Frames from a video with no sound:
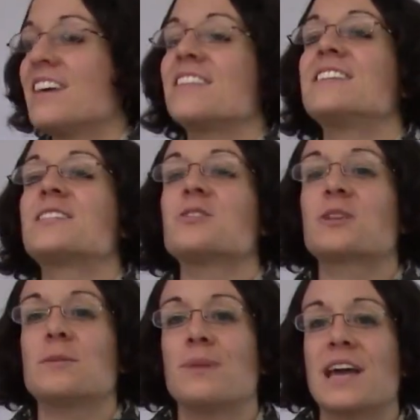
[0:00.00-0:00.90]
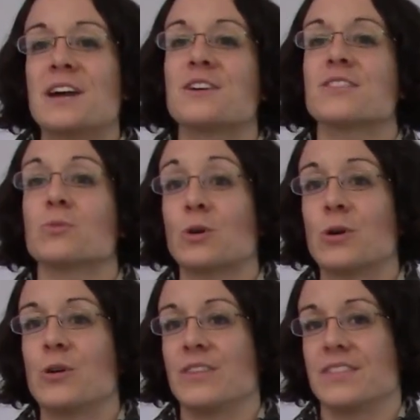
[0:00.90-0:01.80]
they still compare the
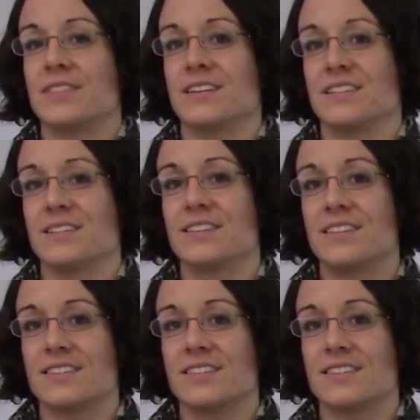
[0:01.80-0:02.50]
role that the,